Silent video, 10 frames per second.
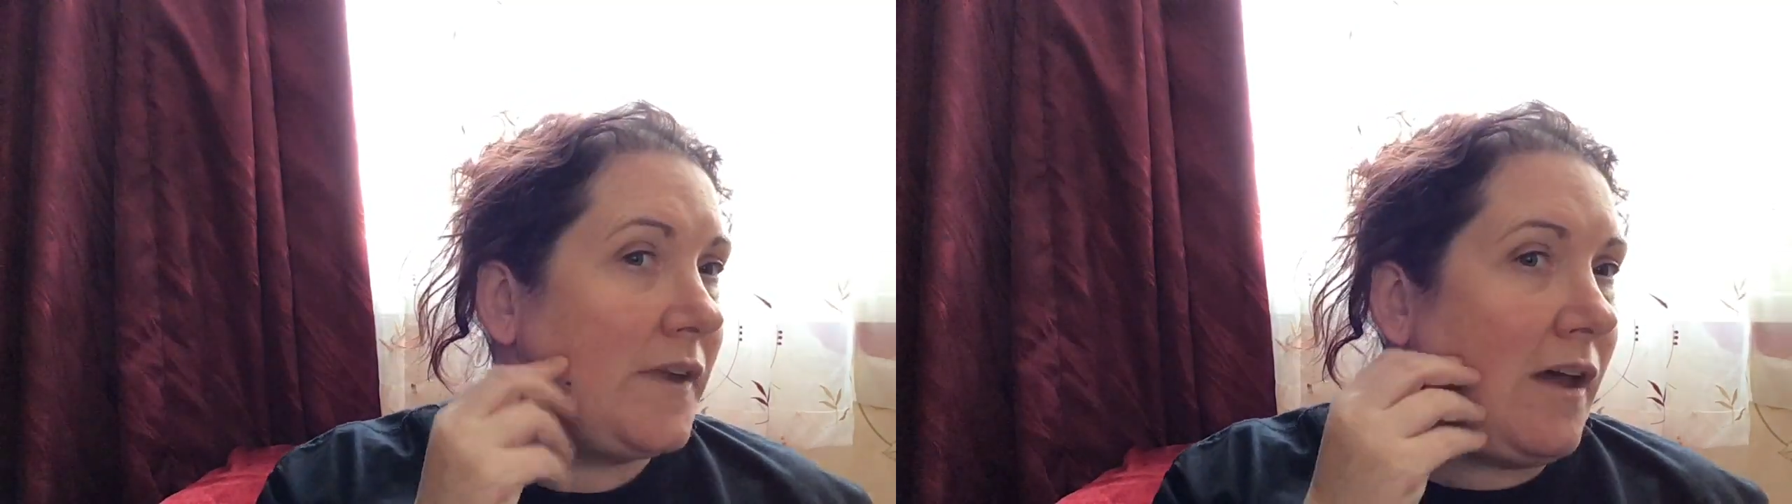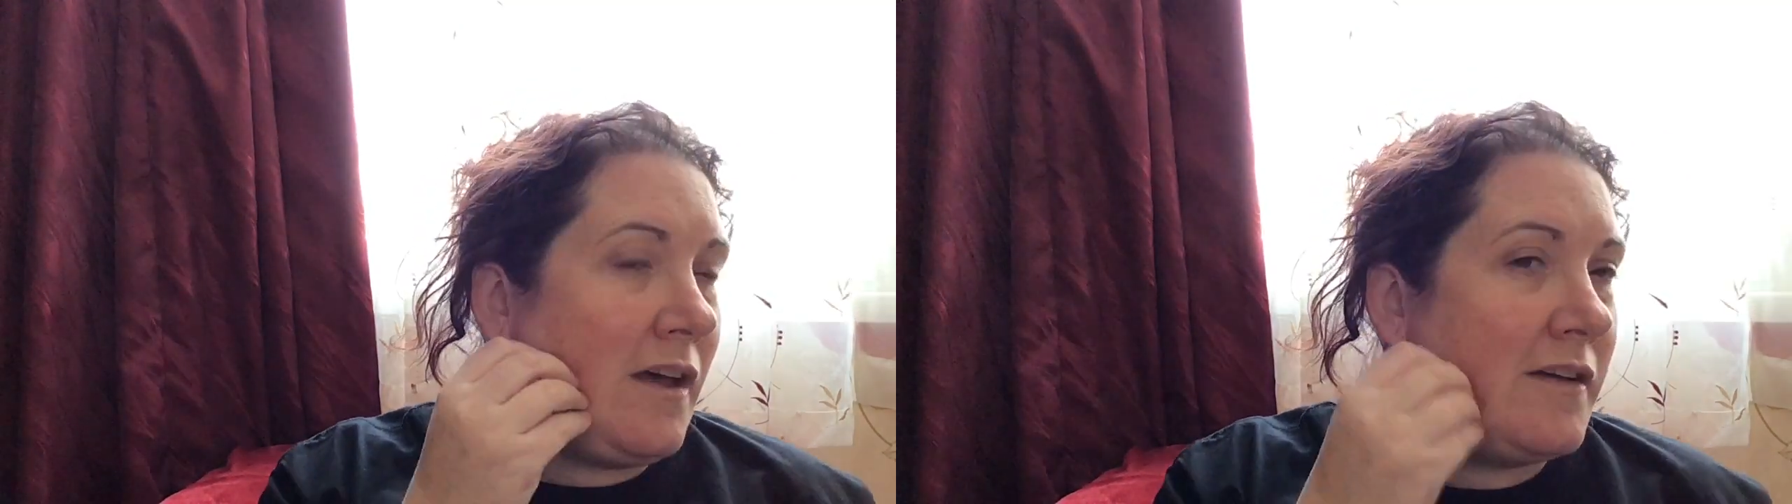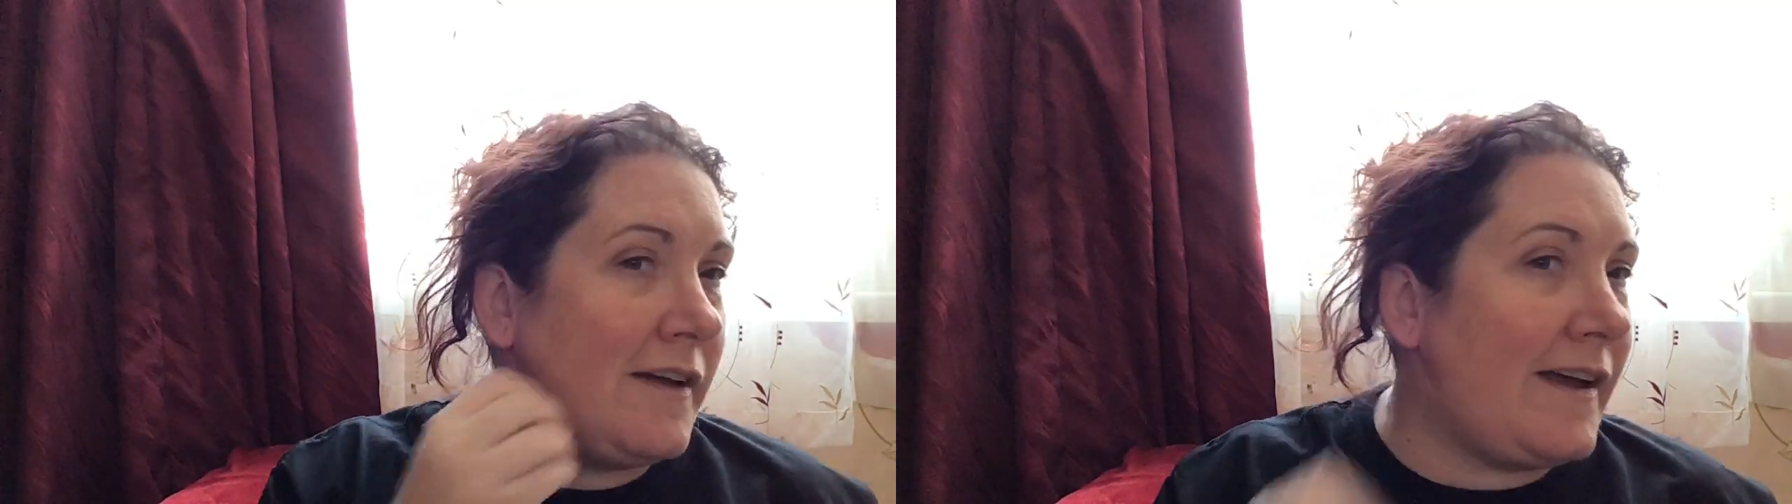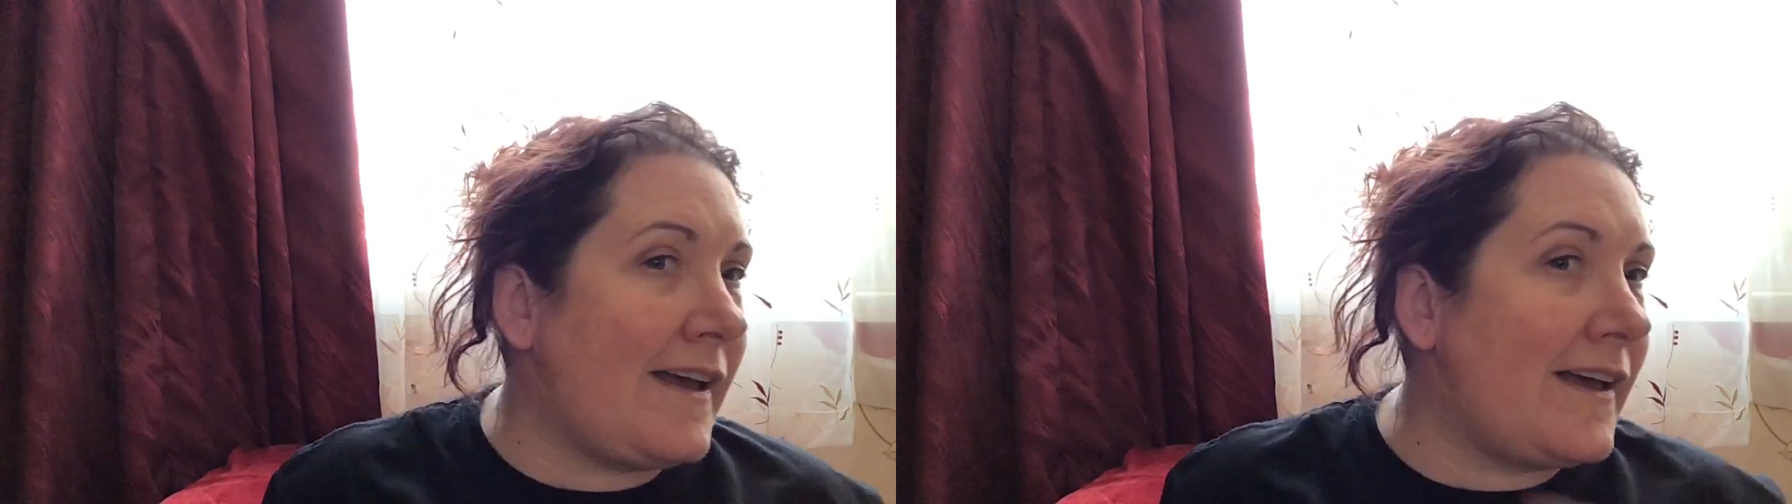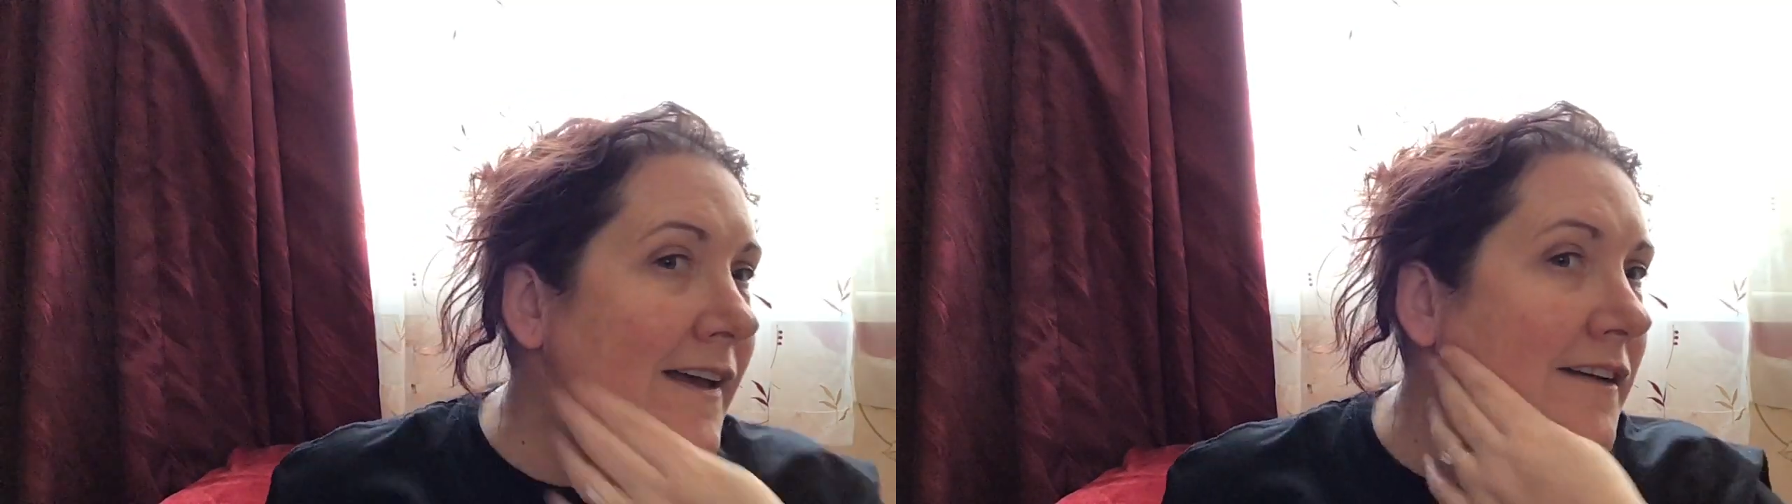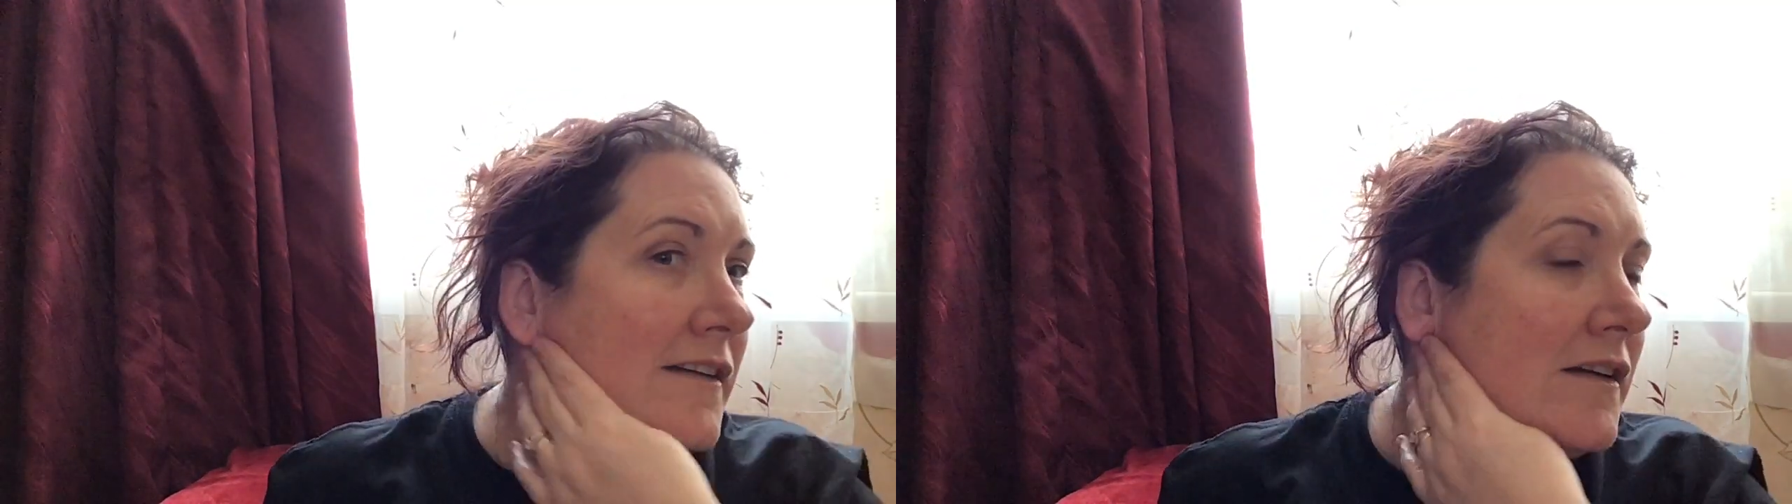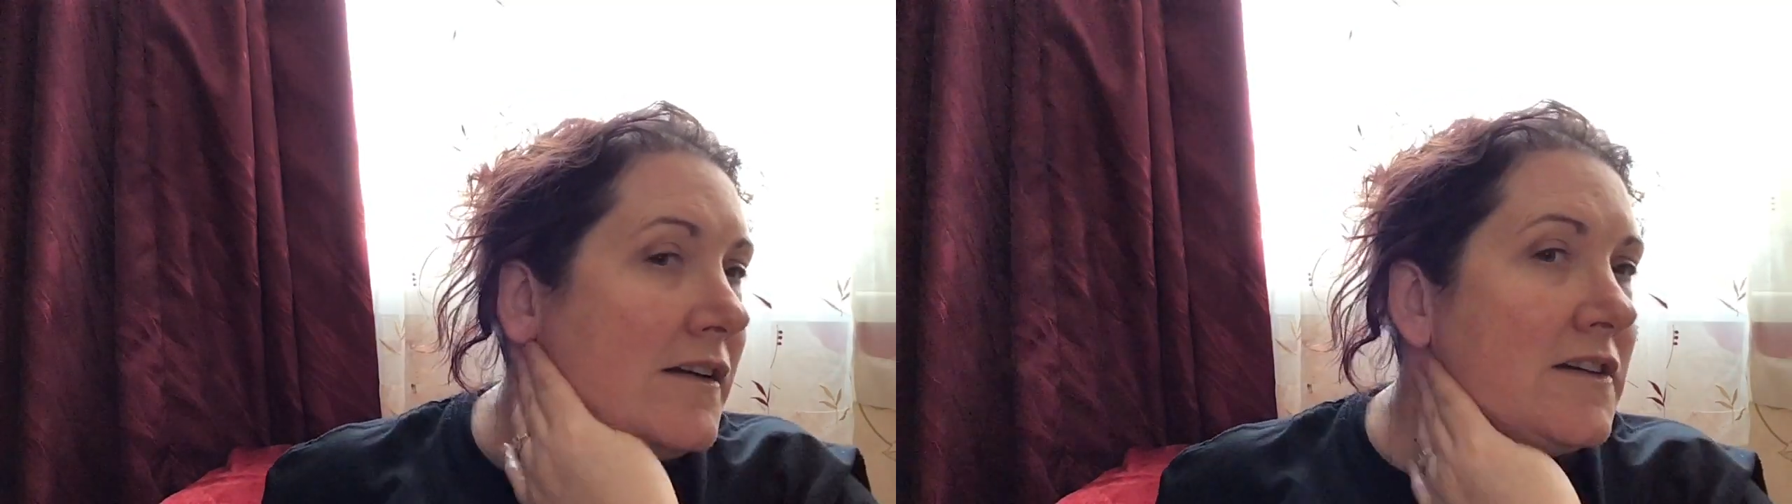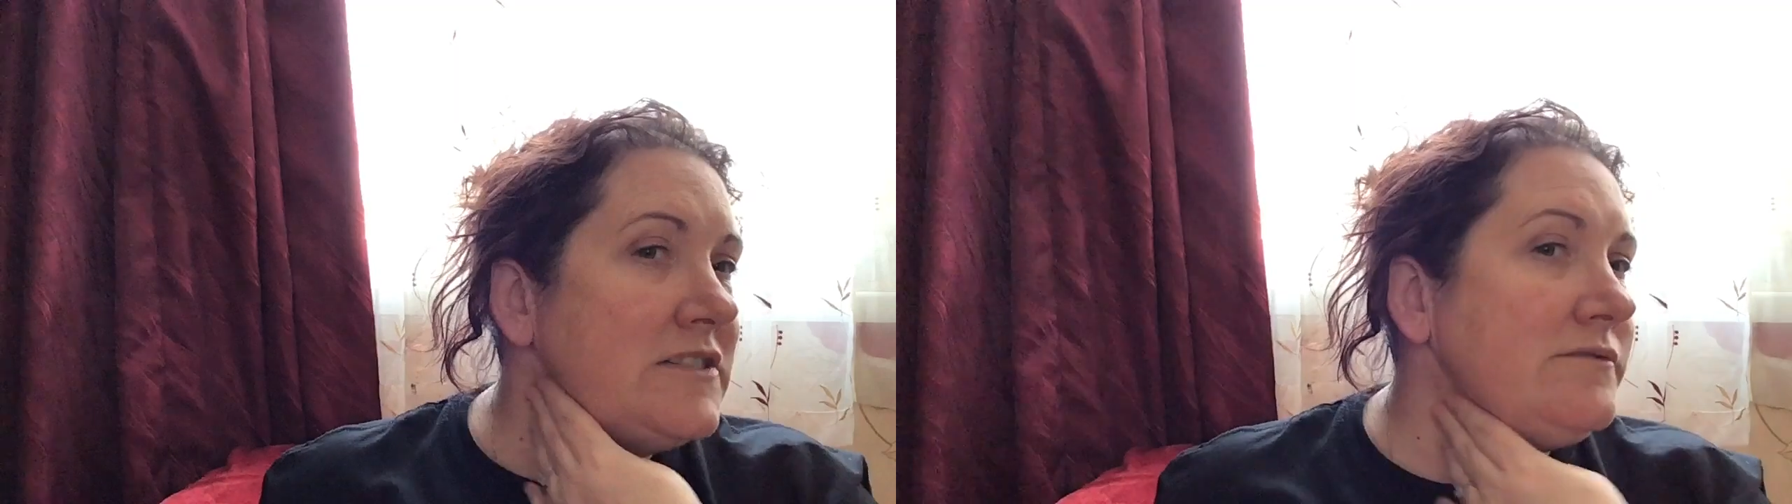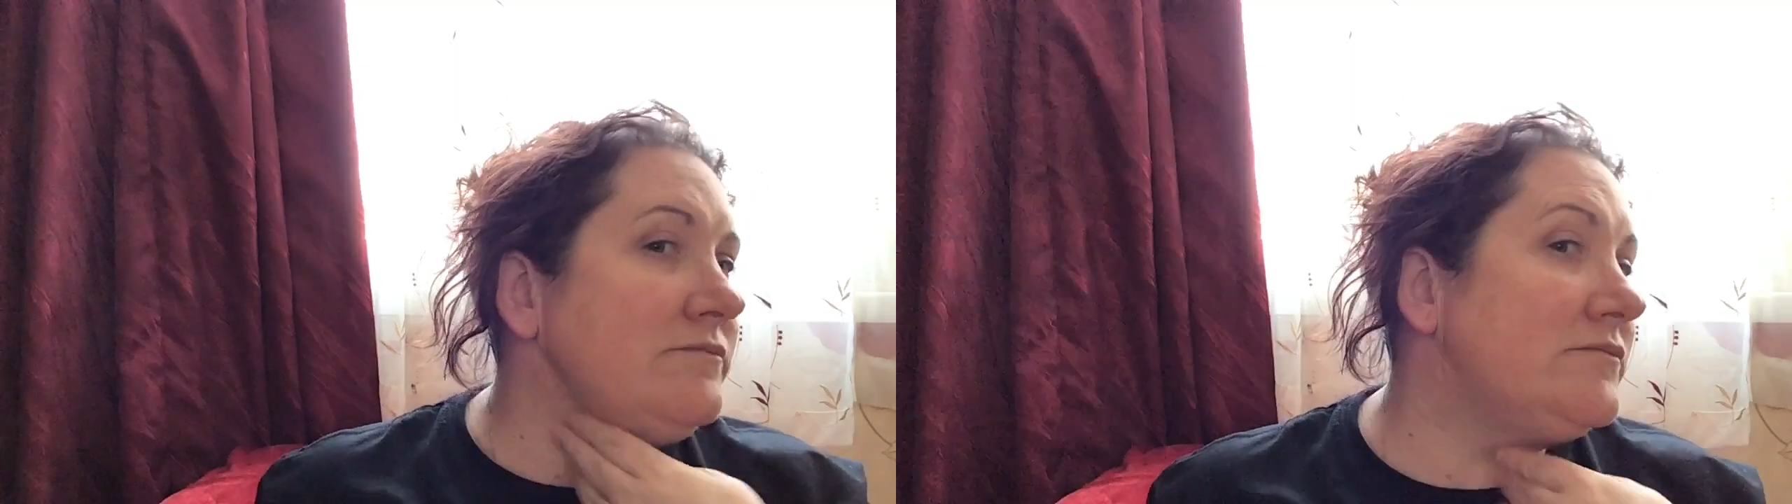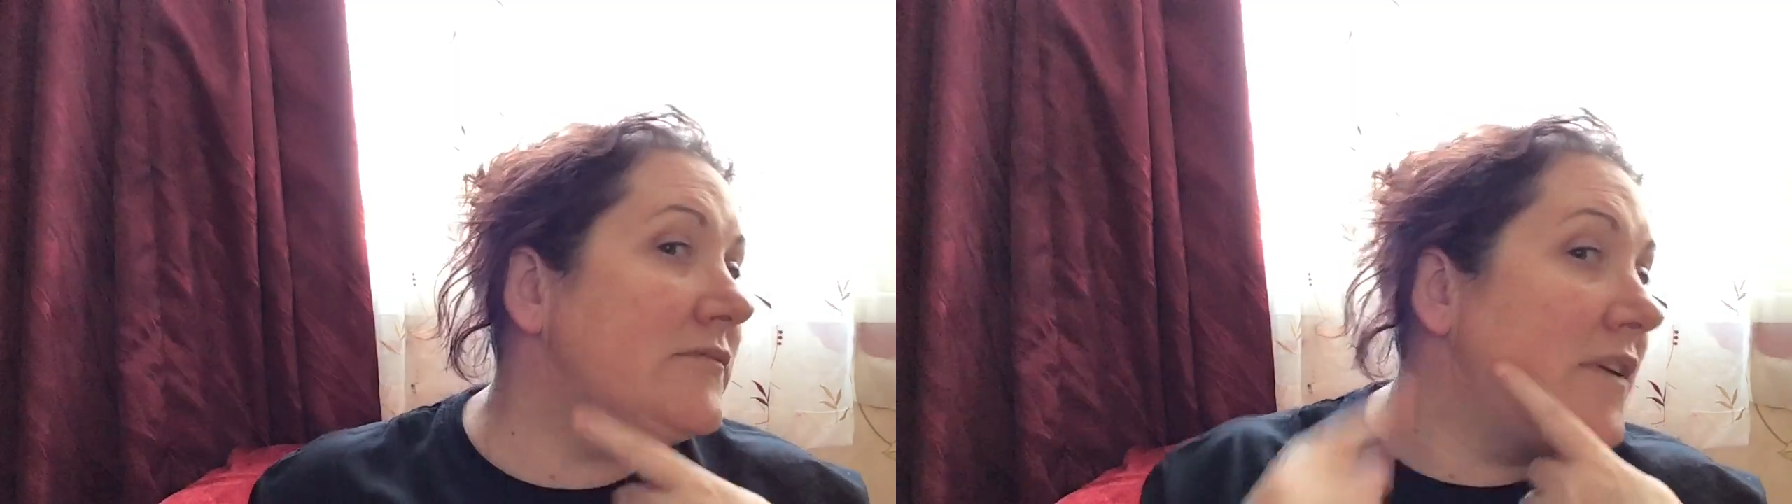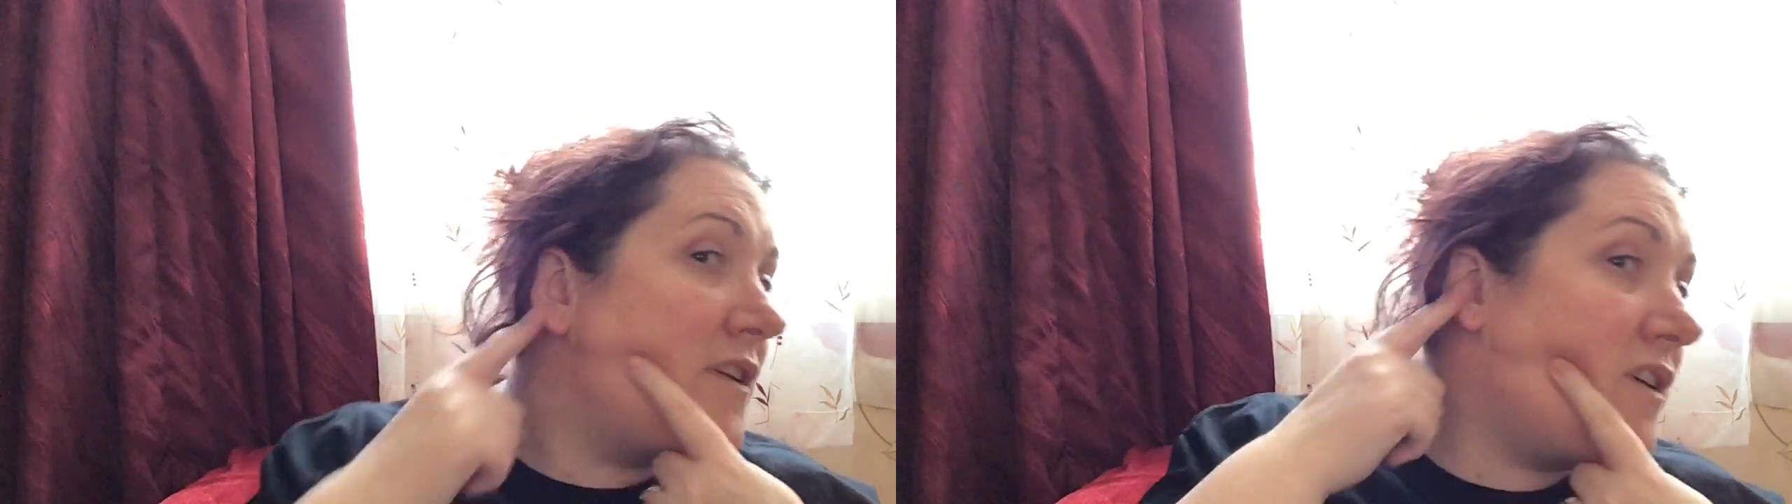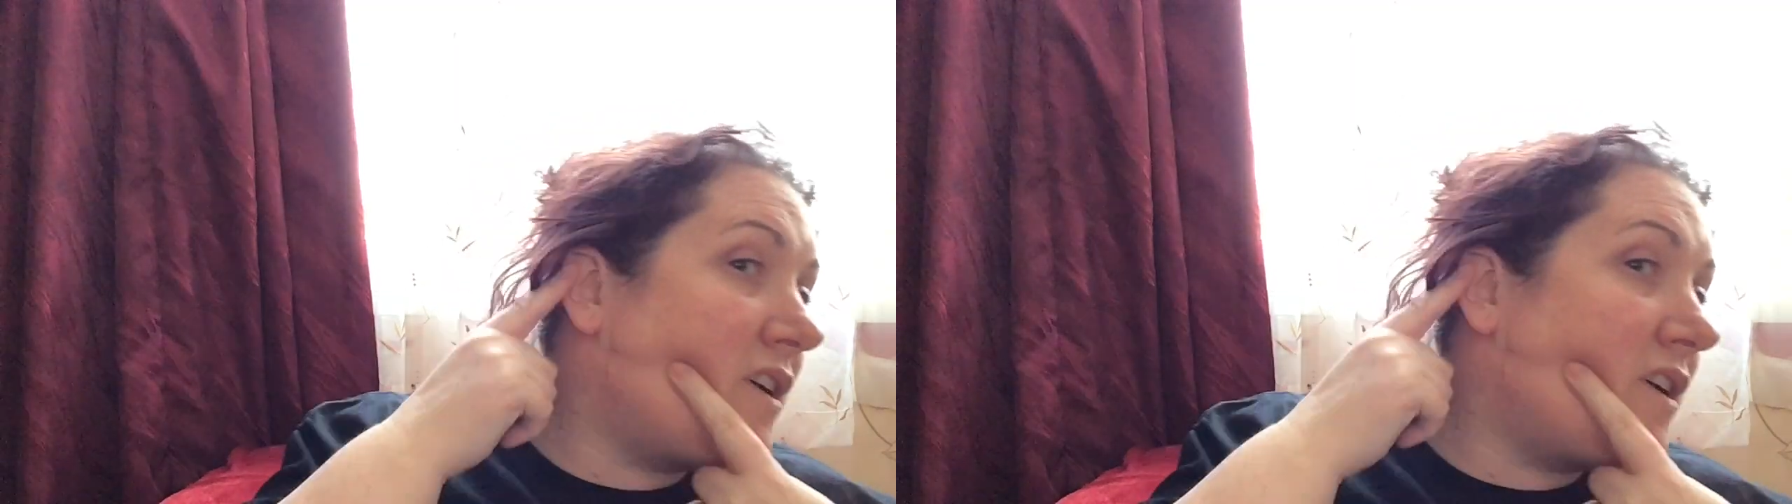And then